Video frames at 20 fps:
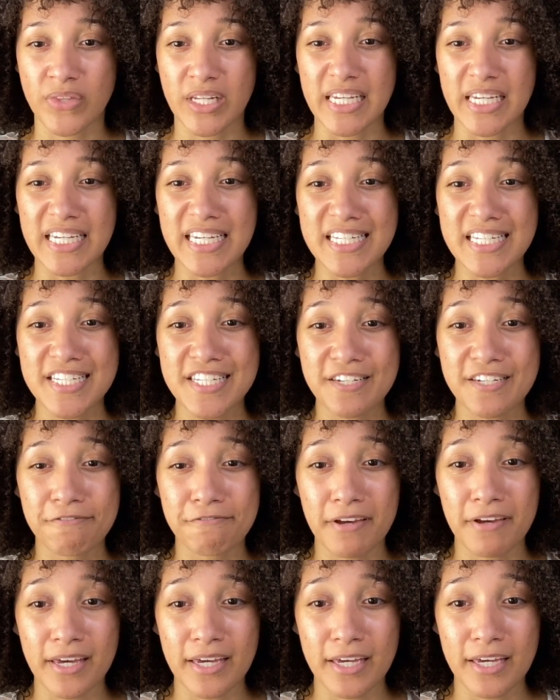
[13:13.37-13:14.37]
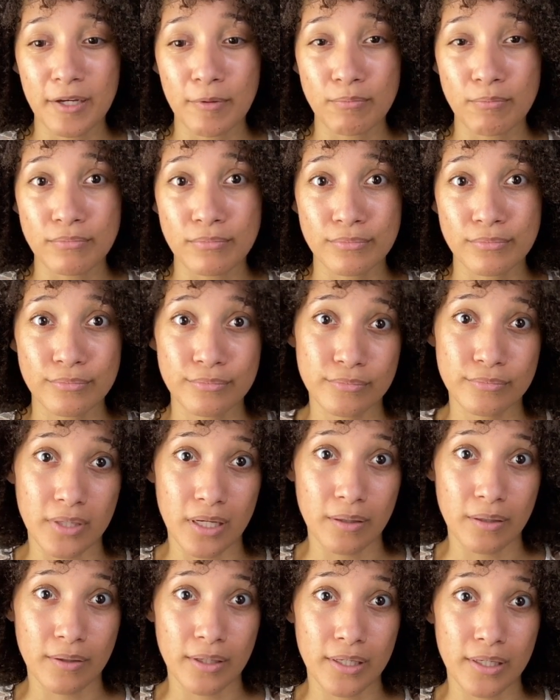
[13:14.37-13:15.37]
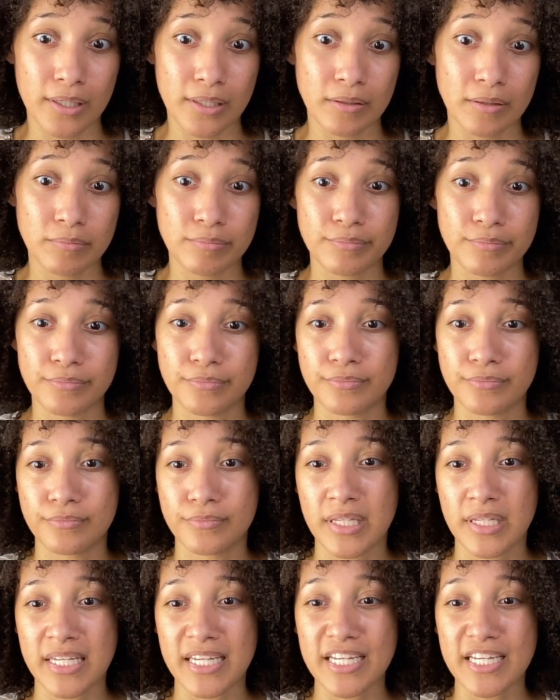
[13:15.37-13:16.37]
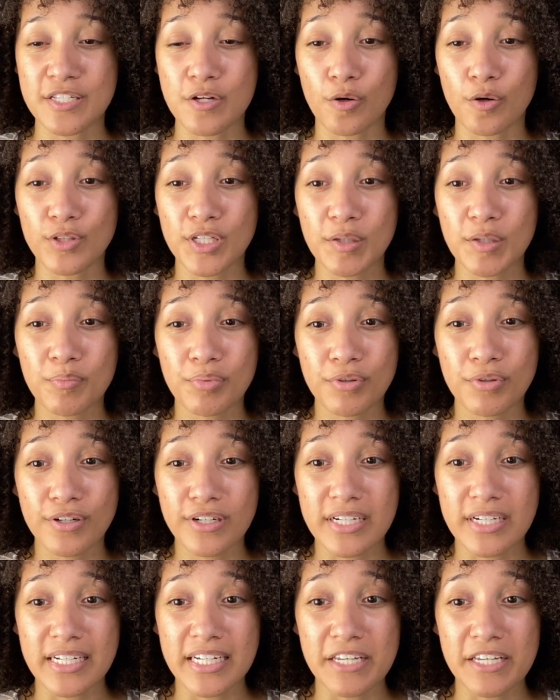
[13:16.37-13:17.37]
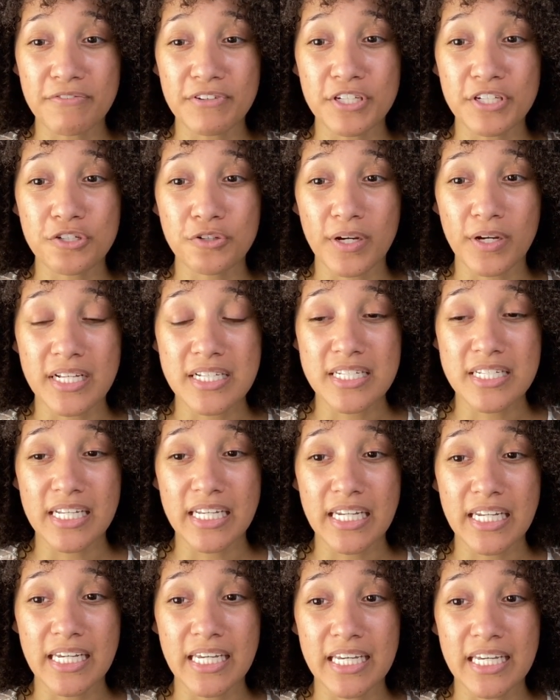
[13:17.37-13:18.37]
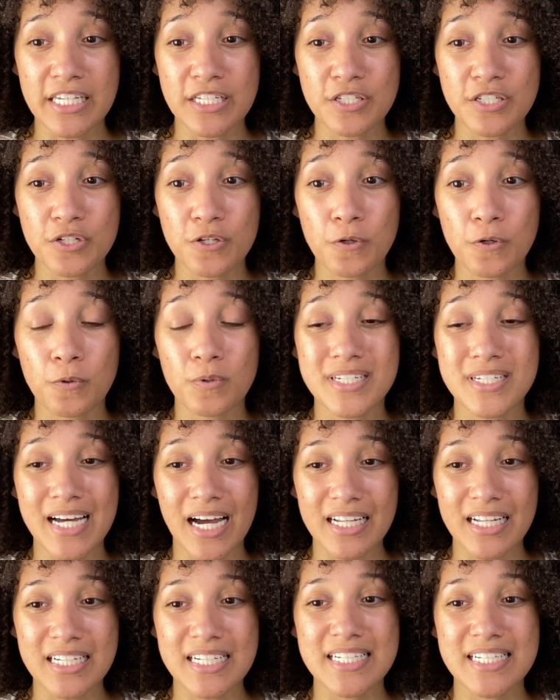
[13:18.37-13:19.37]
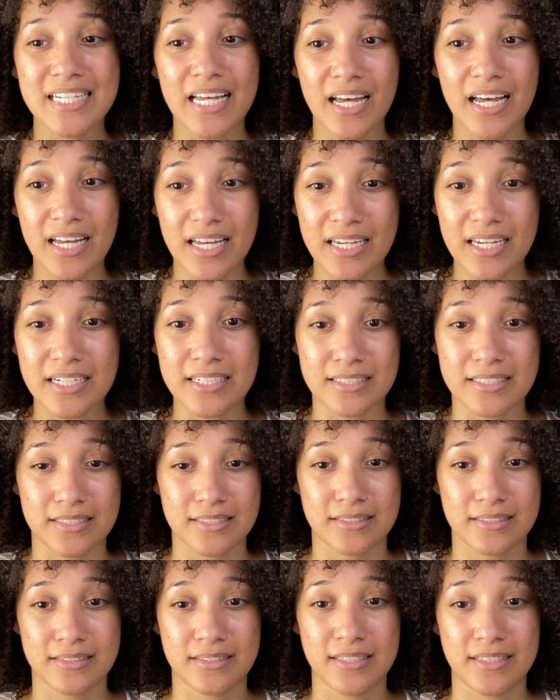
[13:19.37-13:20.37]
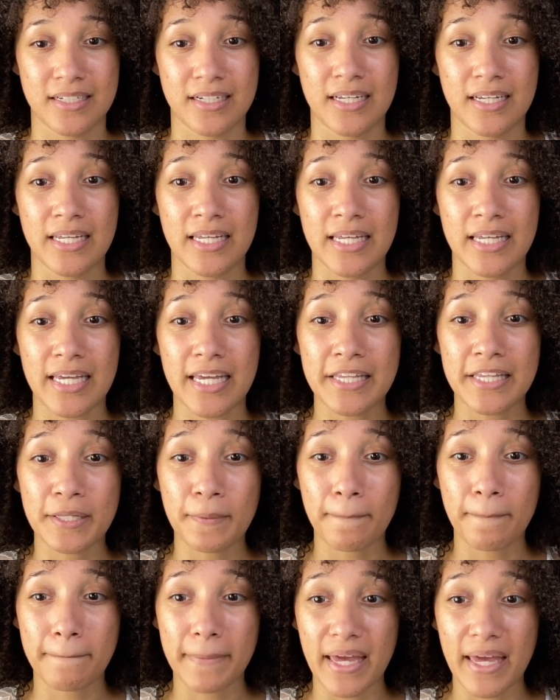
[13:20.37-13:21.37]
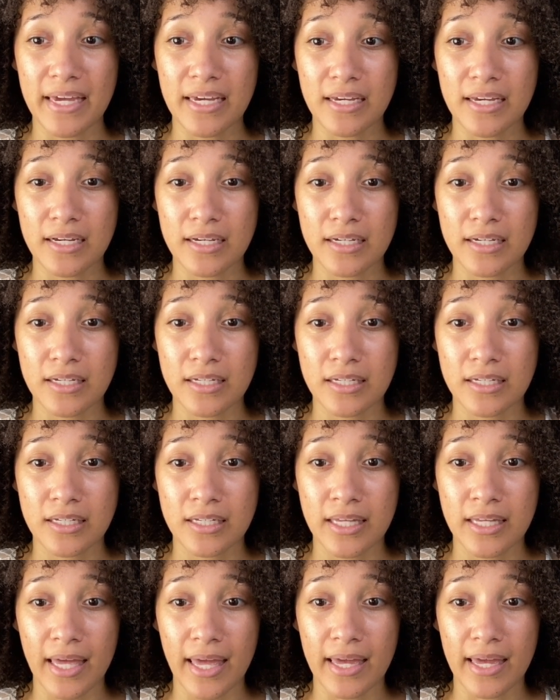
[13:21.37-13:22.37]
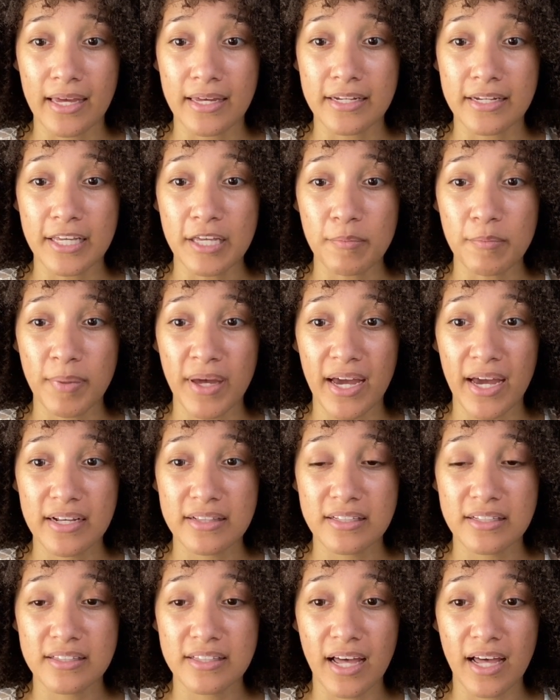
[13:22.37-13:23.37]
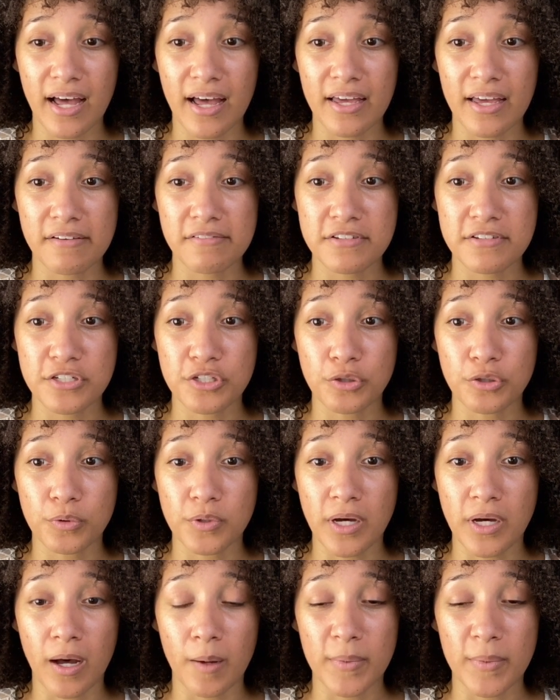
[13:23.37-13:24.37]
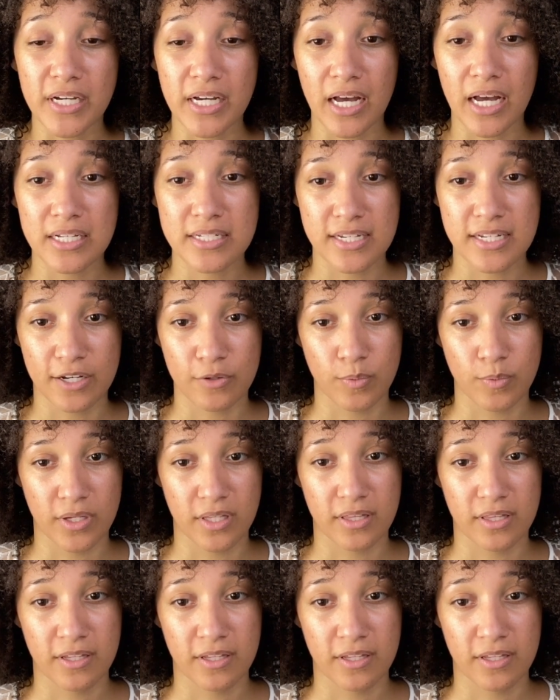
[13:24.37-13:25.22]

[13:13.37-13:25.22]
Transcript: Insta fame, okay, is only important if it's translating into dollar signs in the bank and impact the lives you come in contact with.